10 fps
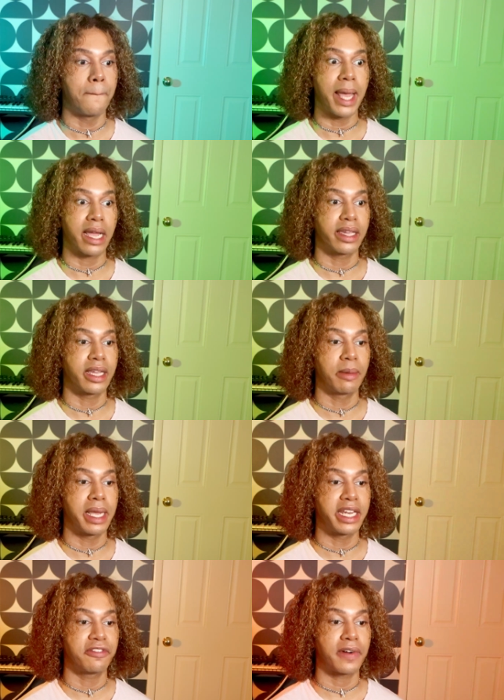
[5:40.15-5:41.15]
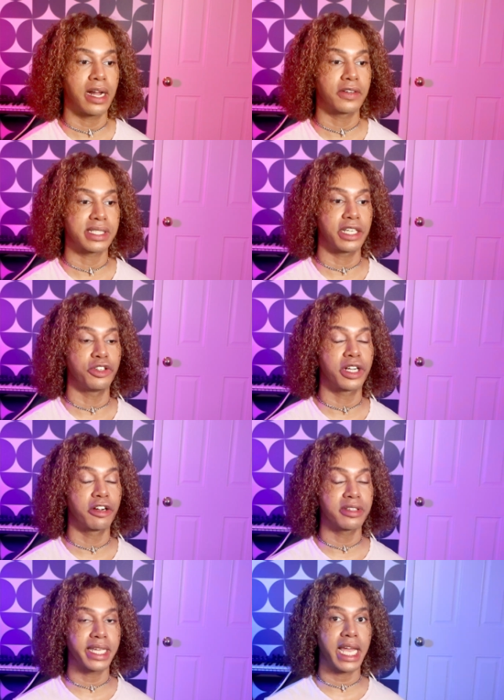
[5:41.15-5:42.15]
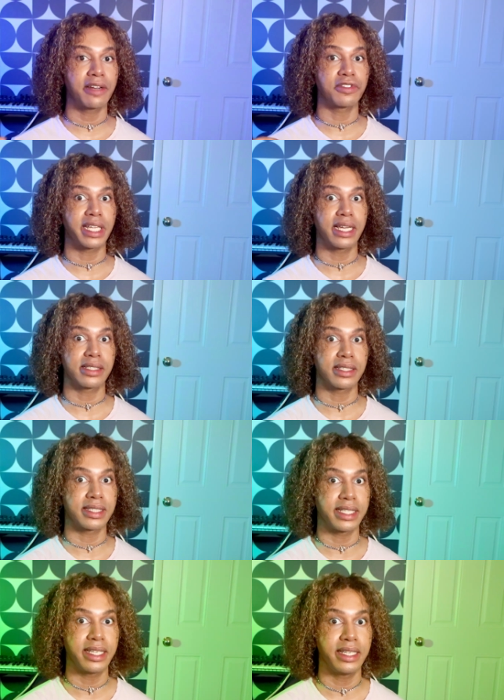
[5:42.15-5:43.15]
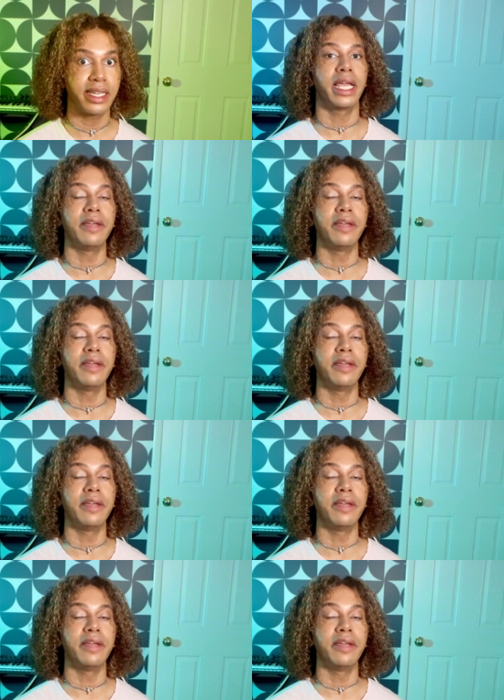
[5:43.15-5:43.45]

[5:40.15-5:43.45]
backing up any files that you currently have on the S S D,